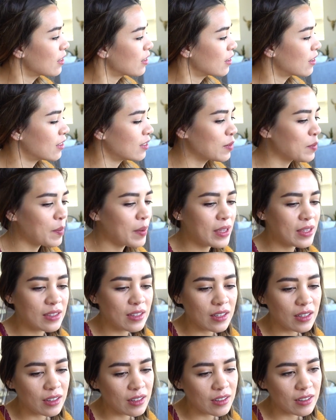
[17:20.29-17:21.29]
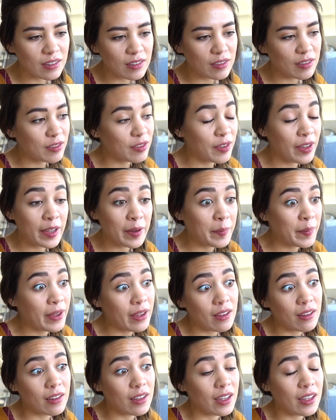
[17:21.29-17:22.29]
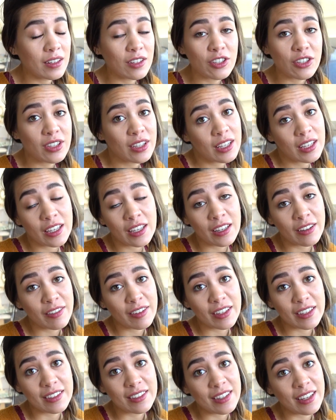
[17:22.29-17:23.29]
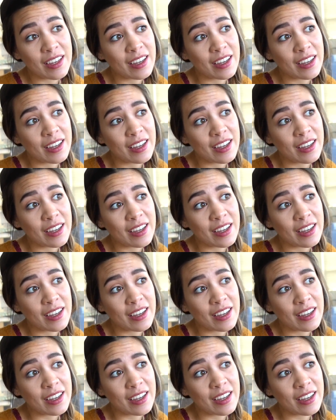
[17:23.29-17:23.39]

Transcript: these amazing fan mail and just thinking of us